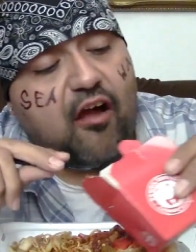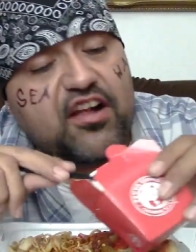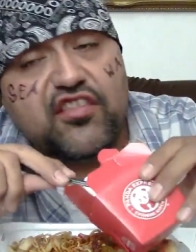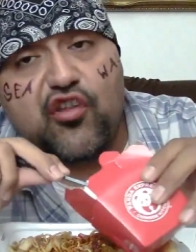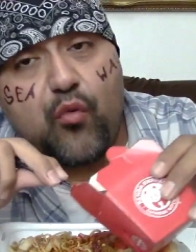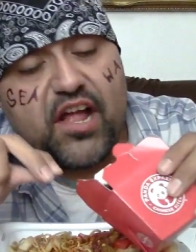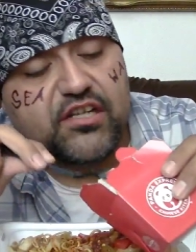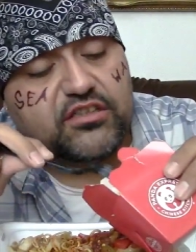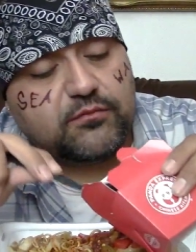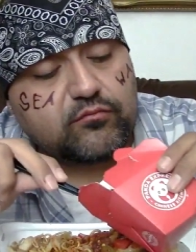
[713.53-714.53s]
hitting the
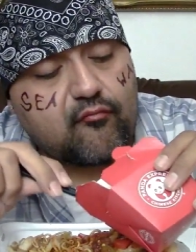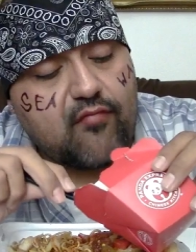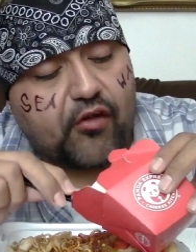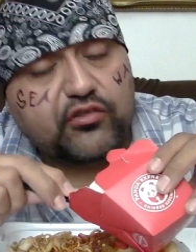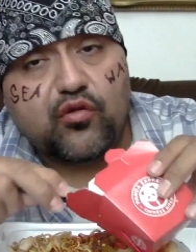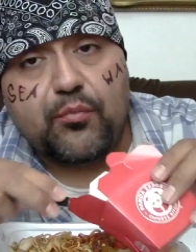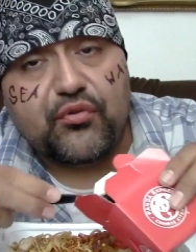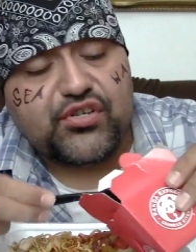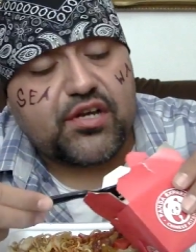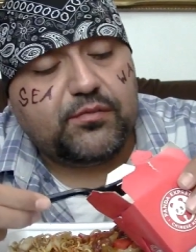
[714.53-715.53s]
weights, doing
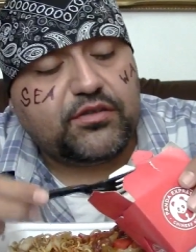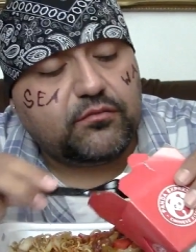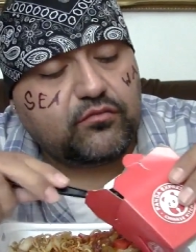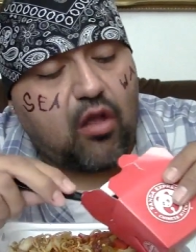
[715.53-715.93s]
push ups.